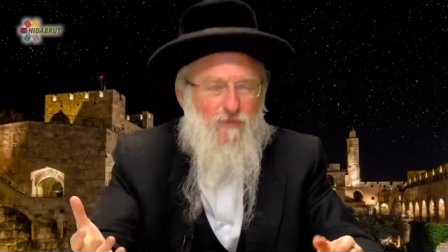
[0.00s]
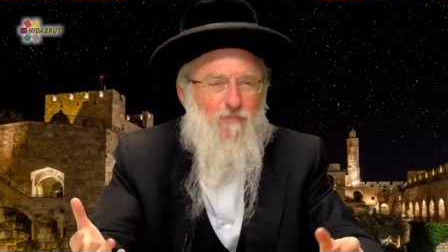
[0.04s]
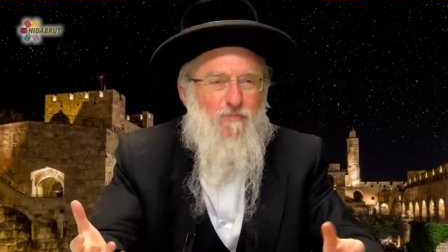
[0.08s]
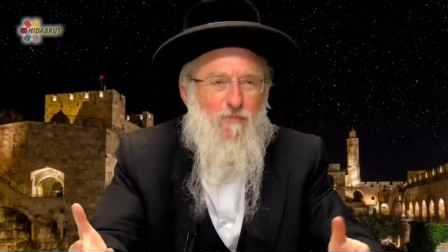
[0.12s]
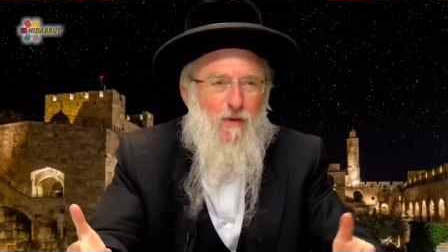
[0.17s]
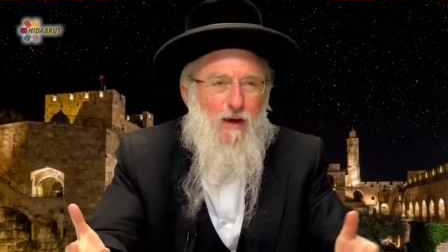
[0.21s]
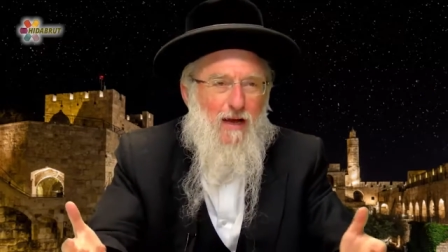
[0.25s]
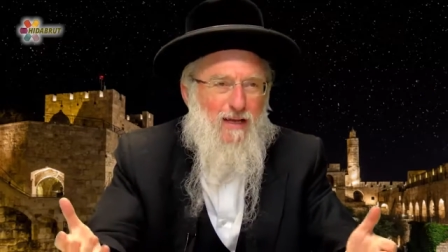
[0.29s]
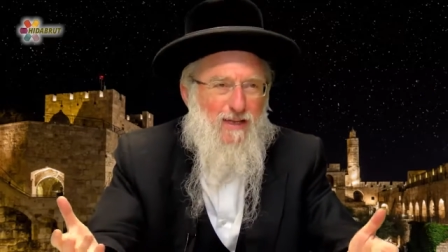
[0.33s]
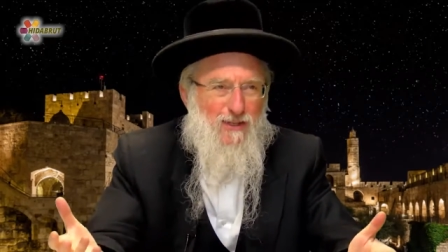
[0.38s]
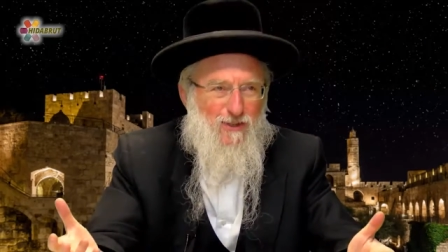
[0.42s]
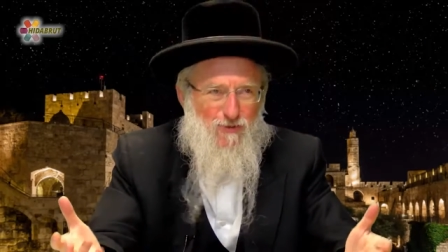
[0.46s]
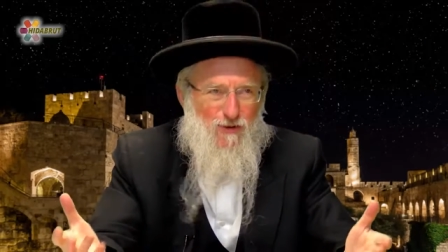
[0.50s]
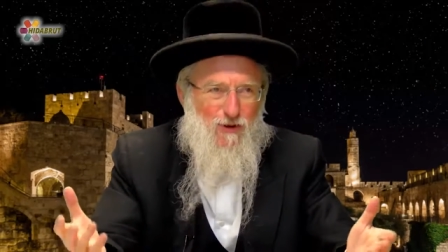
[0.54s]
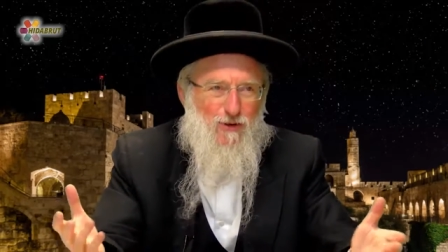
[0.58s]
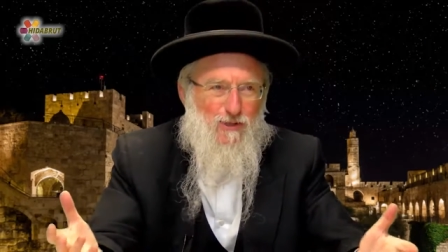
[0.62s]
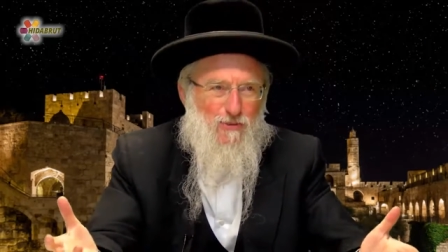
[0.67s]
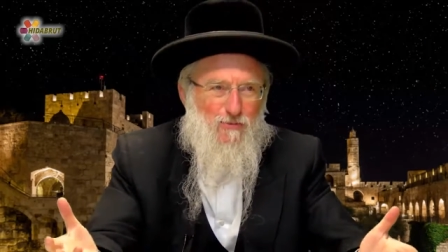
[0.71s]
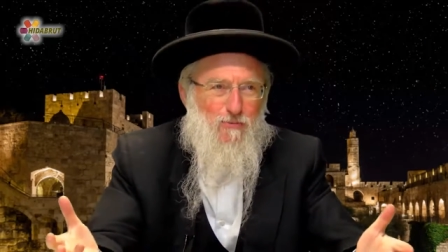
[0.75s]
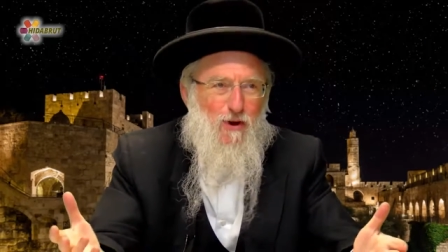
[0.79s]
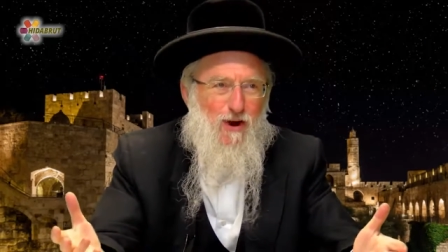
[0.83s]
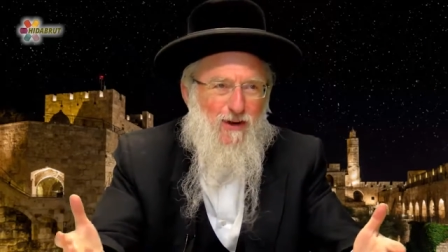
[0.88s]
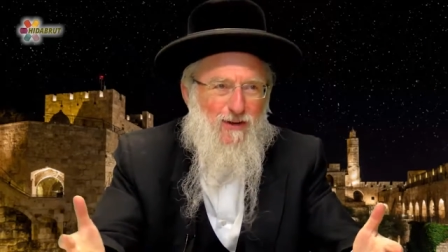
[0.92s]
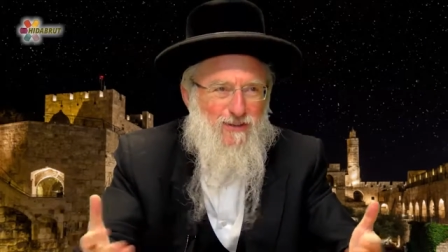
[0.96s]
my kid's very
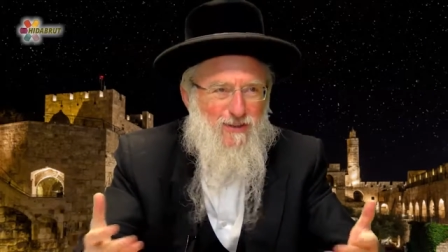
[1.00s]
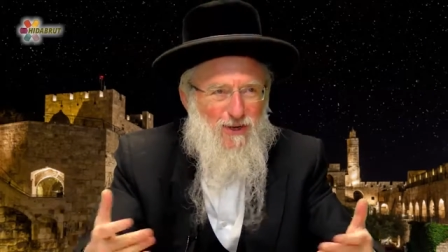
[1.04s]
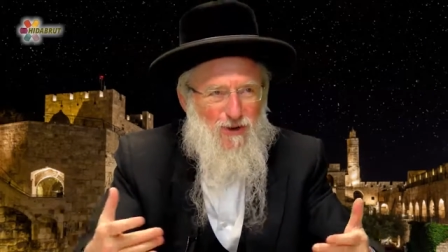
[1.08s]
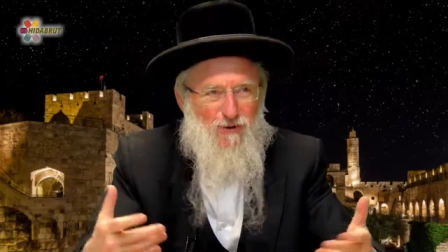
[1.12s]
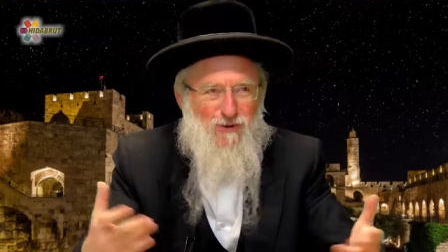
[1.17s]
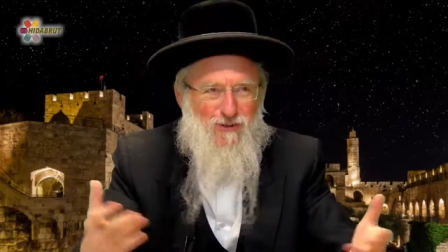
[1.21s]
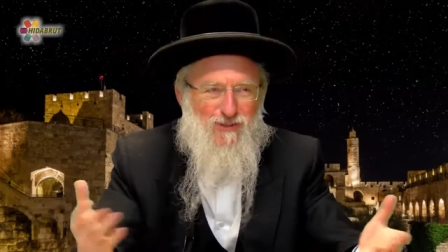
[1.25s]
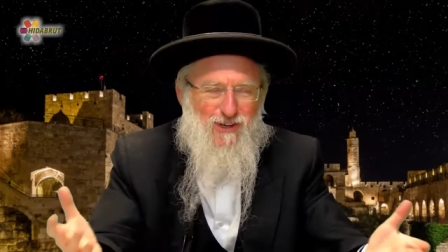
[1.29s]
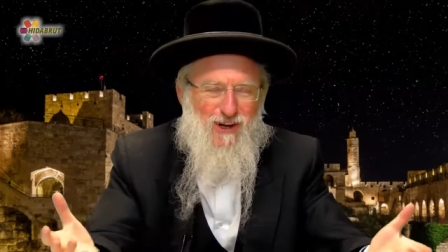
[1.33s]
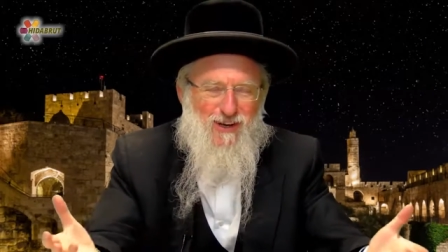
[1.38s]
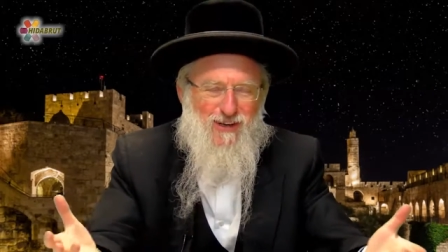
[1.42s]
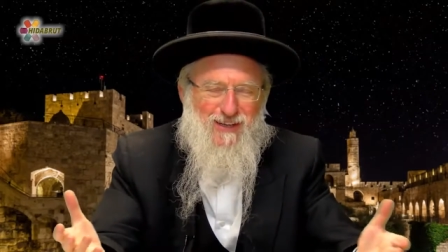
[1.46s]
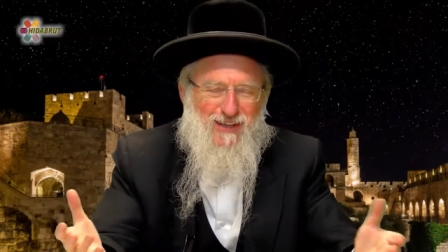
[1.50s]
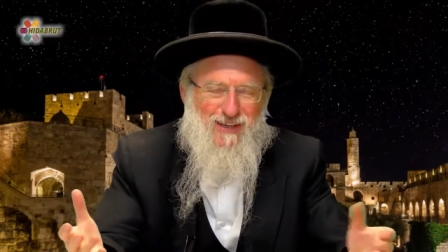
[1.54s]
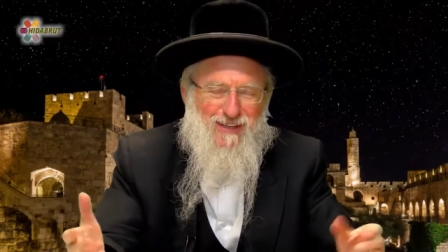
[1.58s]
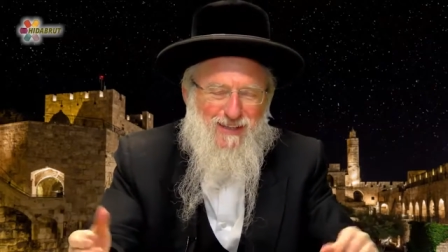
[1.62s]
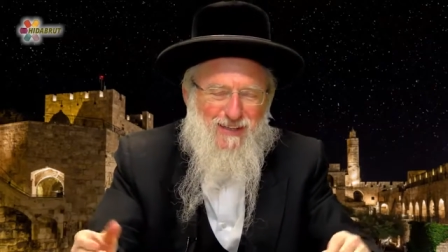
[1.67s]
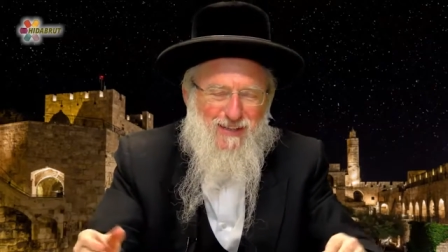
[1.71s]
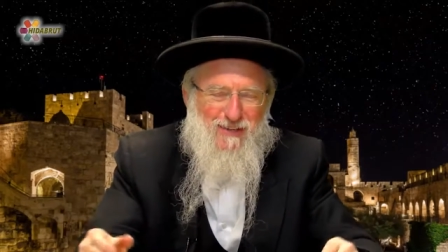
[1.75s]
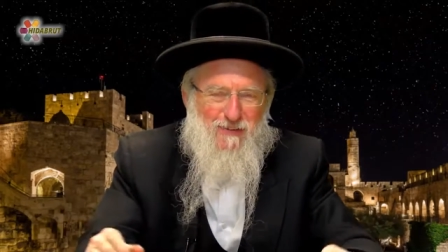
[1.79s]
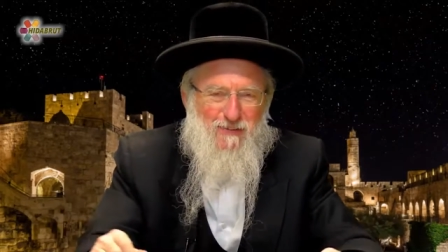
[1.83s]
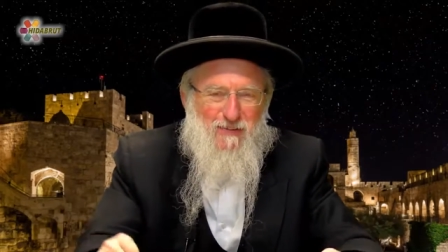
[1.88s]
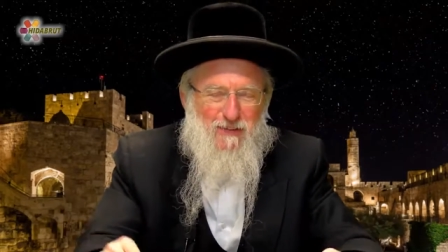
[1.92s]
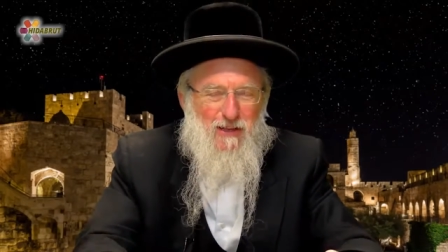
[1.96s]
smart, you know, he's our kid.
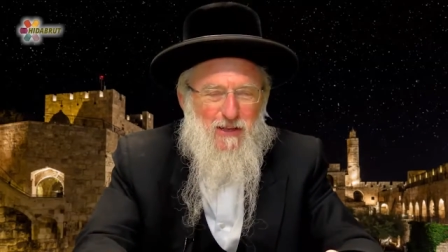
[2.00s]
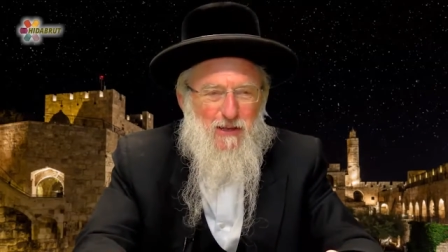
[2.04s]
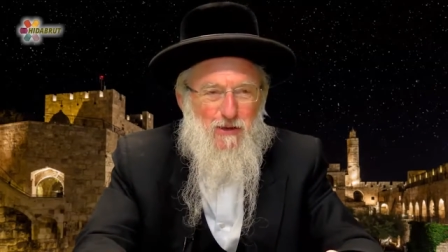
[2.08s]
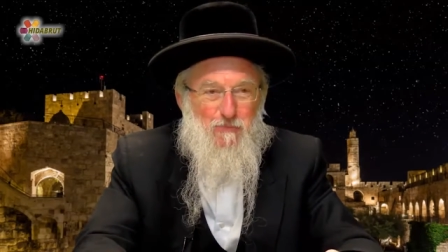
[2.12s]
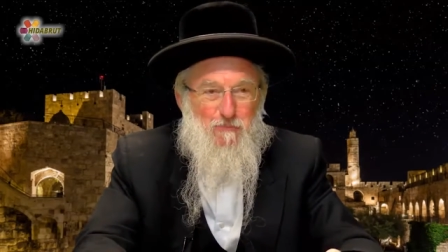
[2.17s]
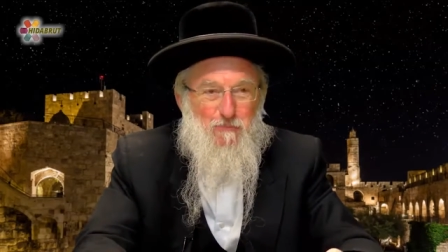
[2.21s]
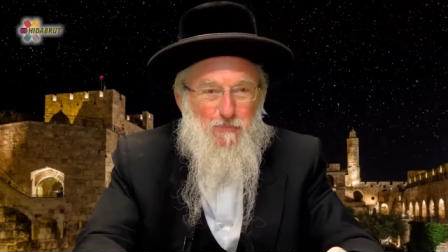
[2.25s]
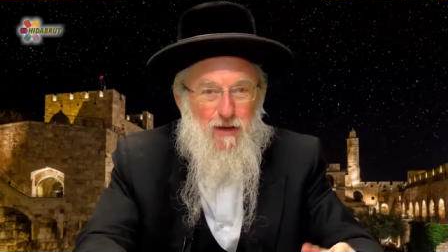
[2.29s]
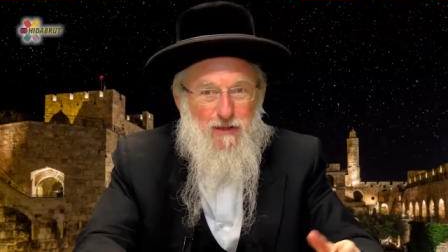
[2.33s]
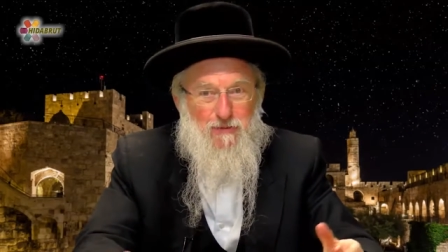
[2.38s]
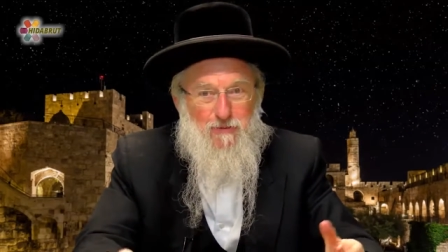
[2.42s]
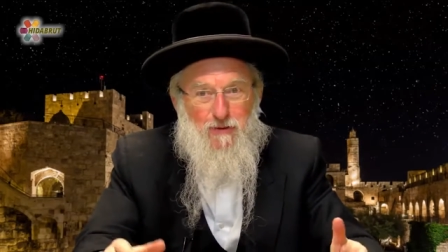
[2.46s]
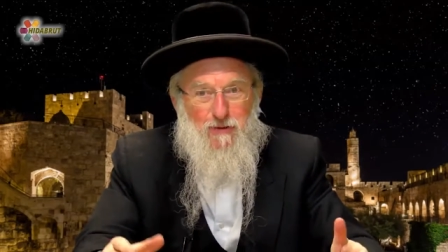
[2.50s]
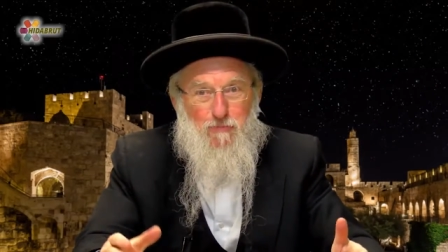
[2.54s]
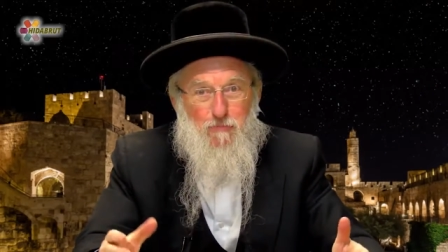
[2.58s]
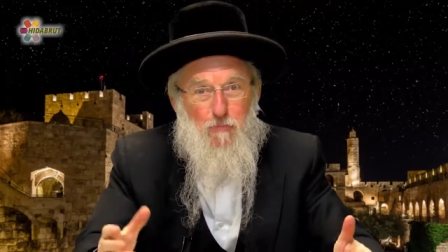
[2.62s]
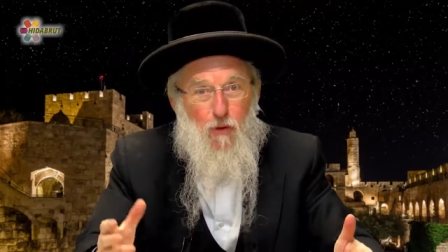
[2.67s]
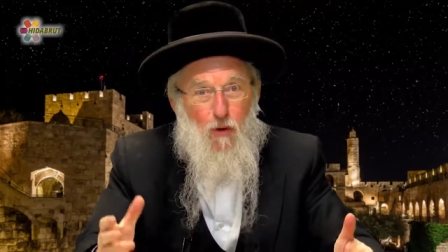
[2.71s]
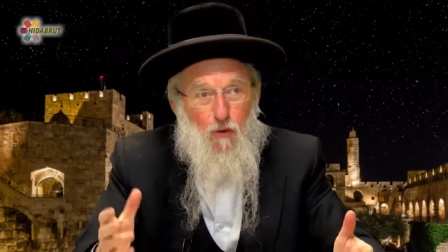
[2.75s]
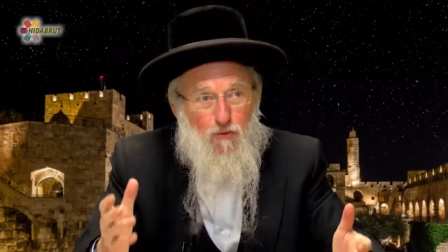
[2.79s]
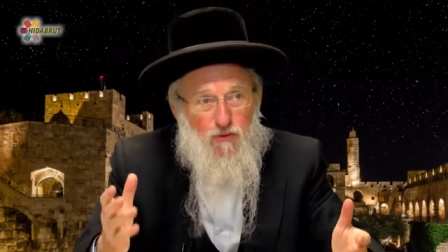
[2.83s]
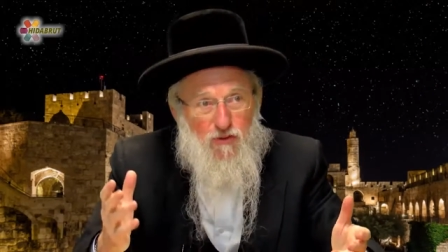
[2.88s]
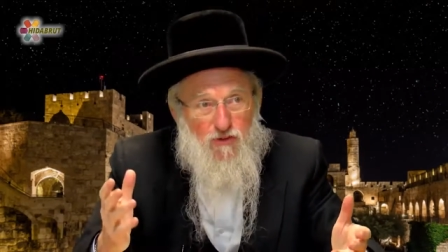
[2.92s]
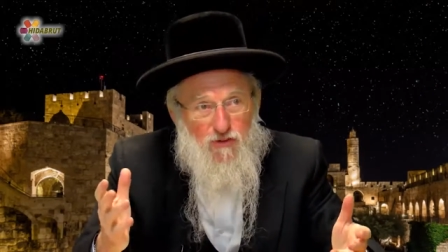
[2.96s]
But
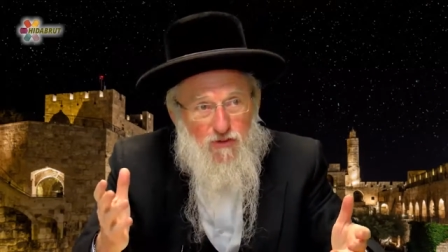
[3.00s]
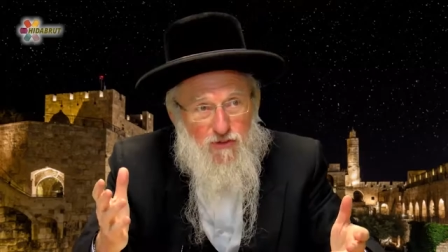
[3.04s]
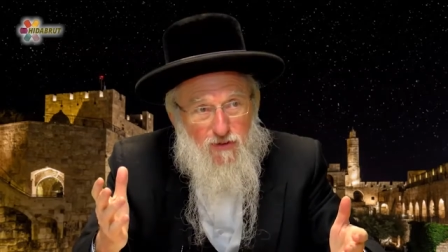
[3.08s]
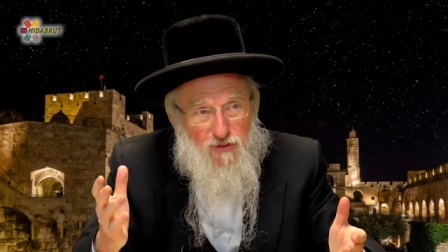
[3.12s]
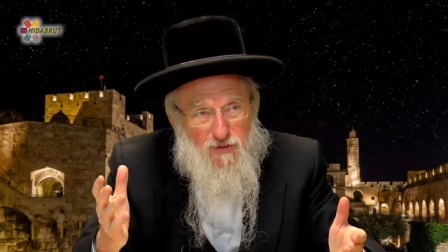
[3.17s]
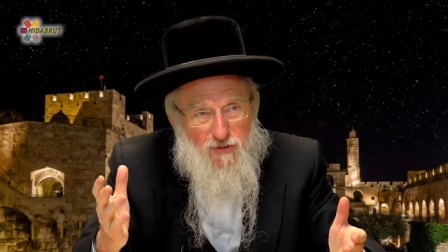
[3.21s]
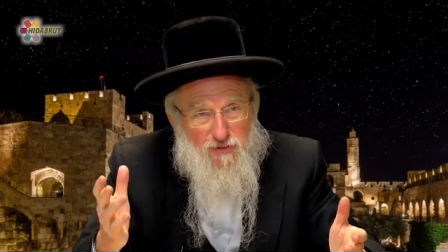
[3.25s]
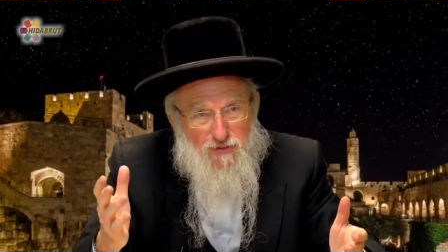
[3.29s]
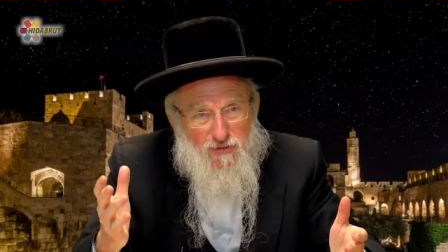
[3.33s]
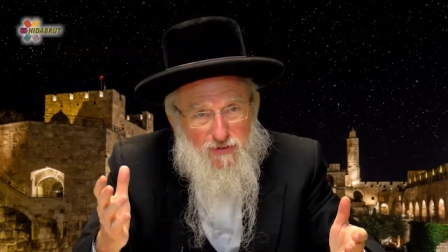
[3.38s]
Moses?